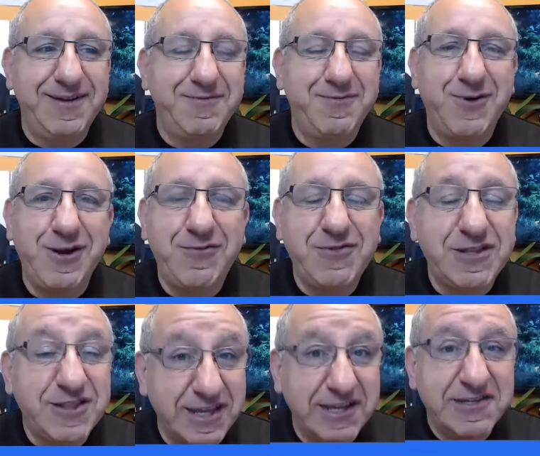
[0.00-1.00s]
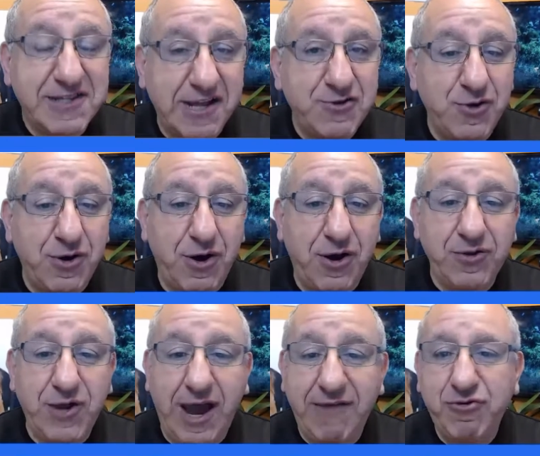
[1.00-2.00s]
One of the things that you
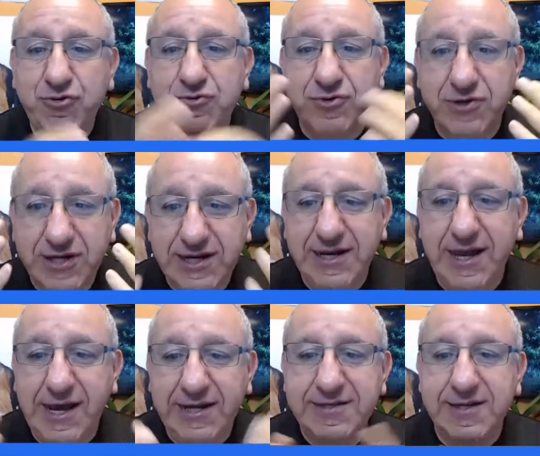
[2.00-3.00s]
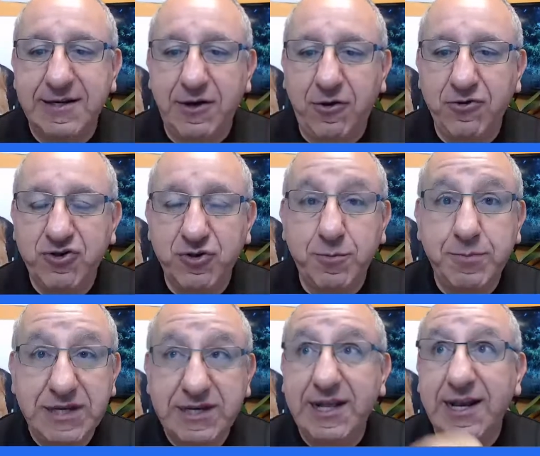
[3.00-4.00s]
have to realize and also
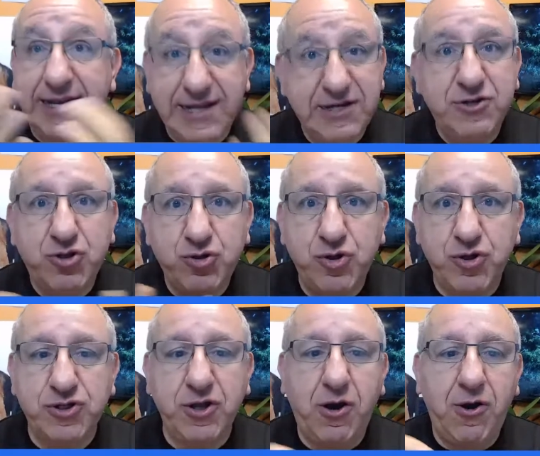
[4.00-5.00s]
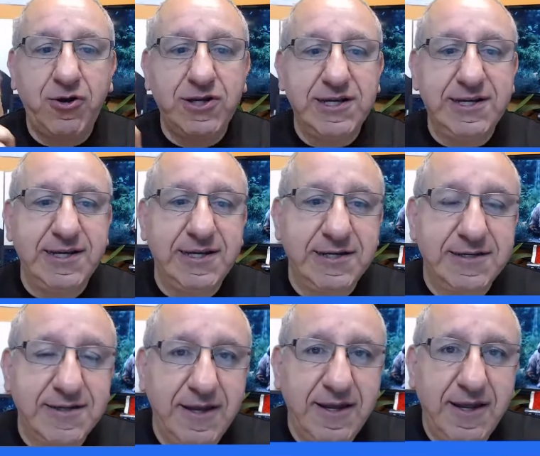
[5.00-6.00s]
be clear to your dog
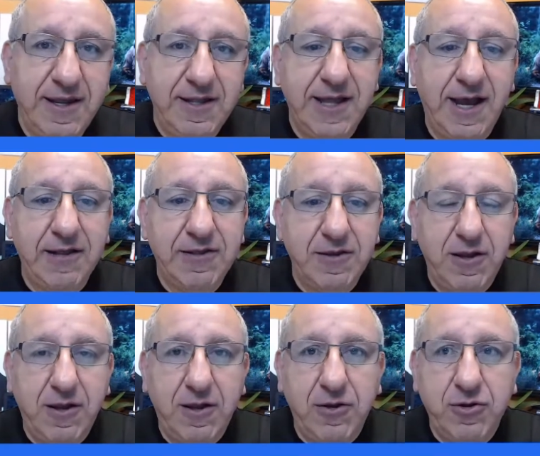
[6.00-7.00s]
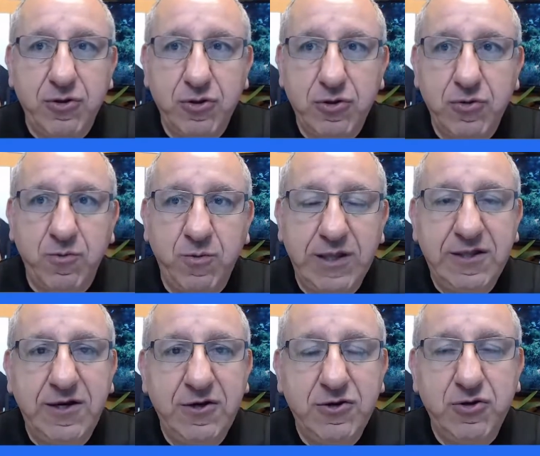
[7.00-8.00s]
is that
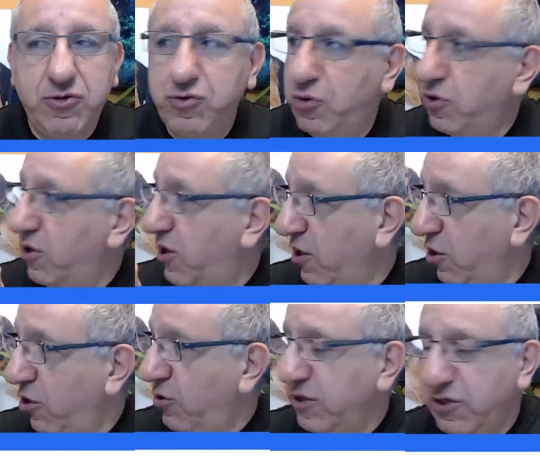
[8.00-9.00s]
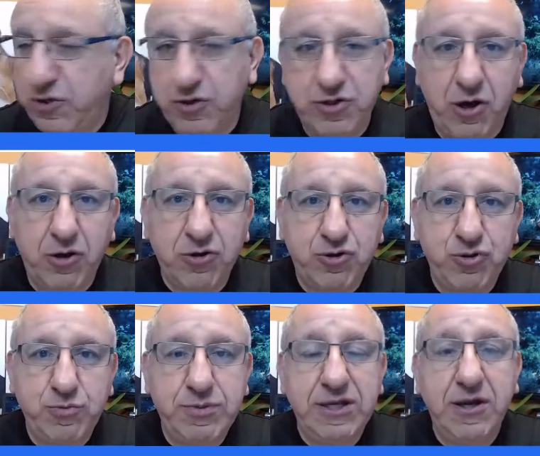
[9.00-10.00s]
whether you're allowing your dog
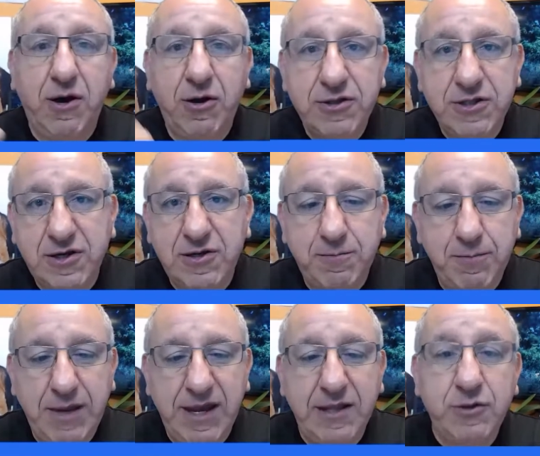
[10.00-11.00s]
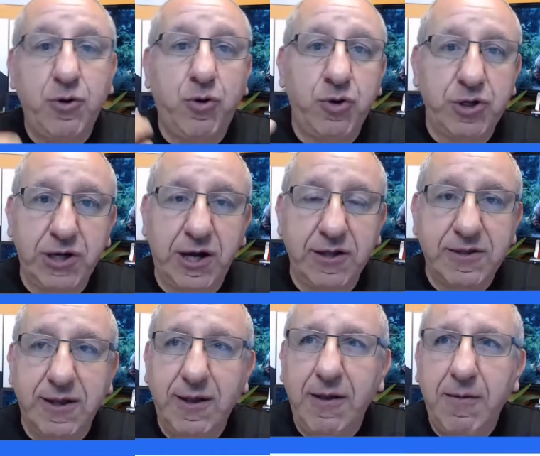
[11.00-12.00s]
to be on the bed or not.
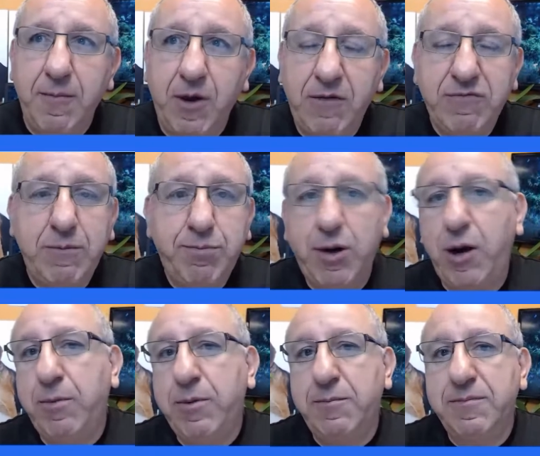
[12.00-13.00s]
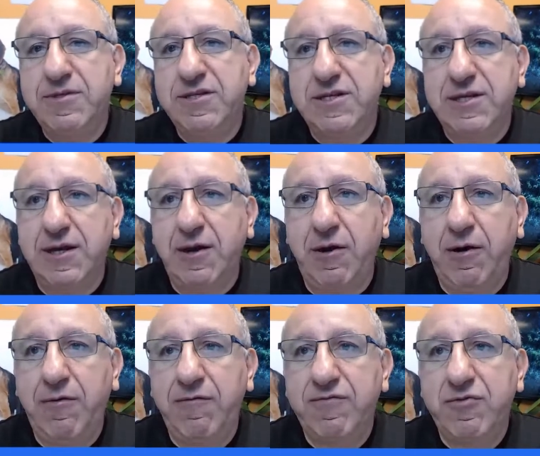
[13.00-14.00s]
One of the problems
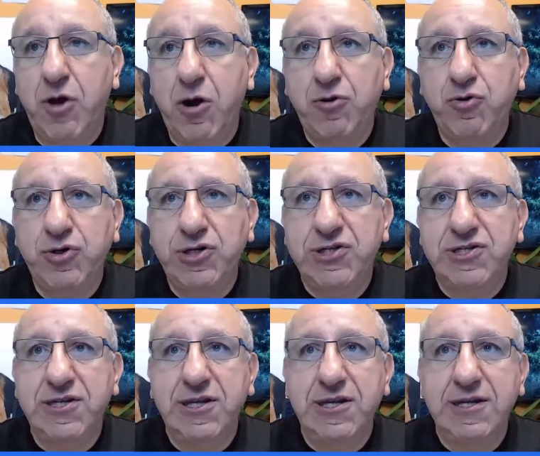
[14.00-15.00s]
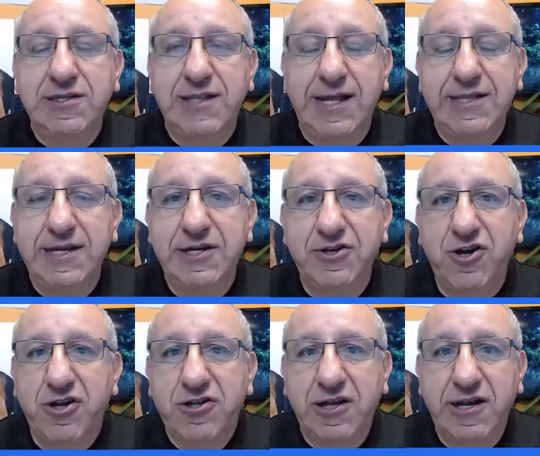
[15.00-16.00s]
of dog owners is that they're
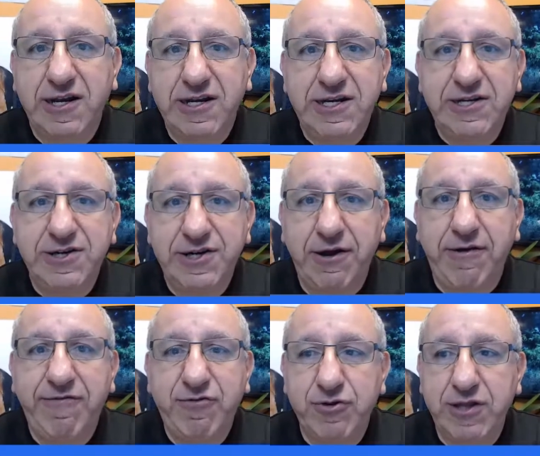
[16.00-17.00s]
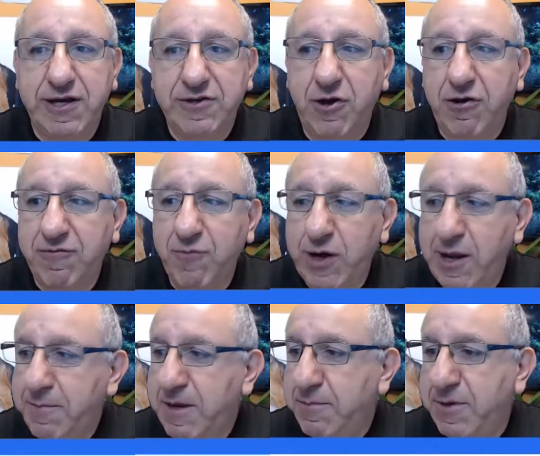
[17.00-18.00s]
not clear enough to their dog. What
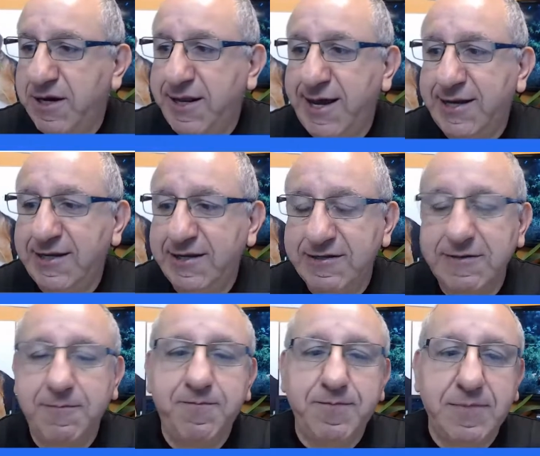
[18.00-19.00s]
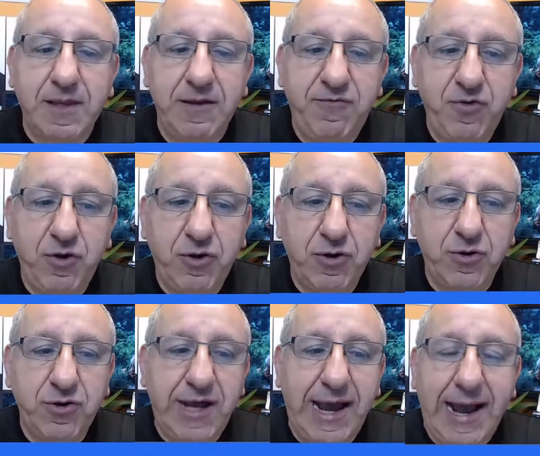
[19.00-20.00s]
I mean by that is, if you're
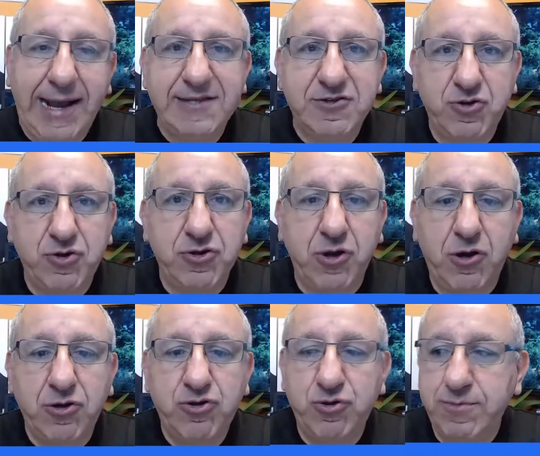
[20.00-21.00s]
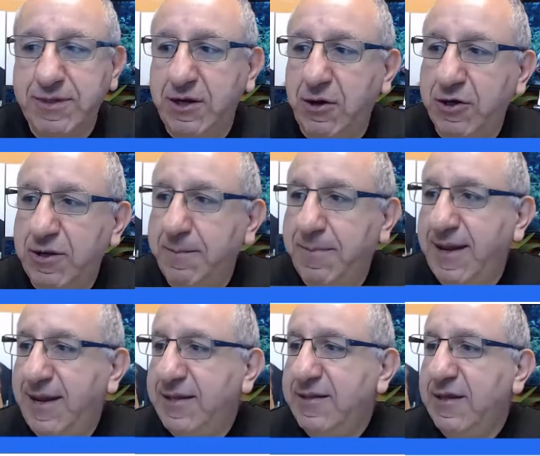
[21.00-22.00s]
going to ask your dog to be on a
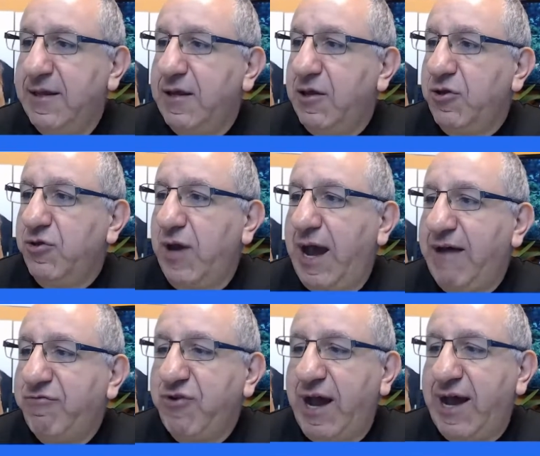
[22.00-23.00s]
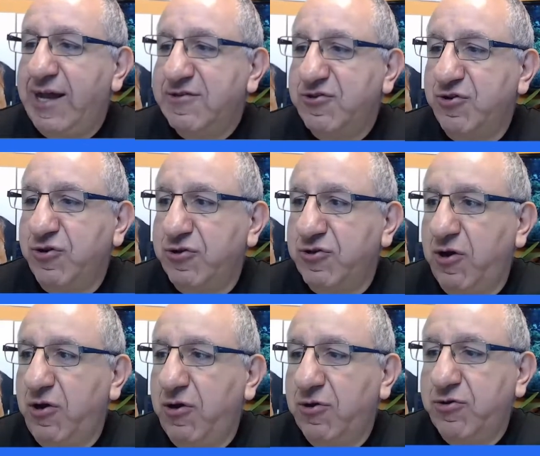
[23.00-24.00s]
bed, you have to ask your
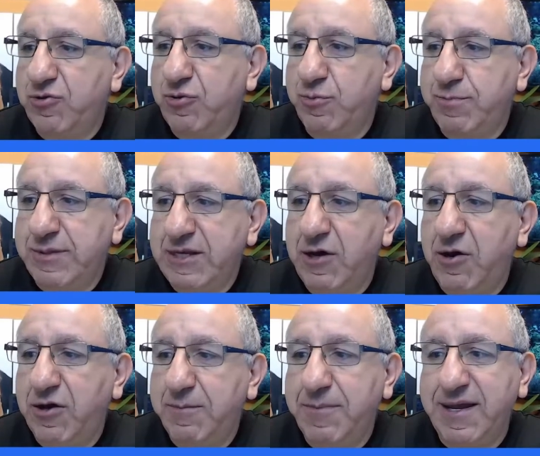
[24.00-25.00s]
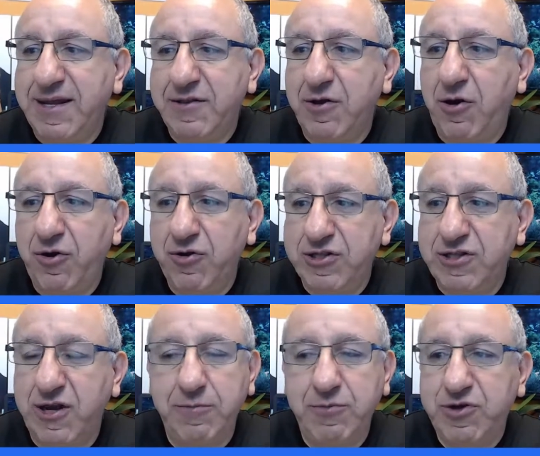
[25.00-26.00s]
dog to be on a bed all the time.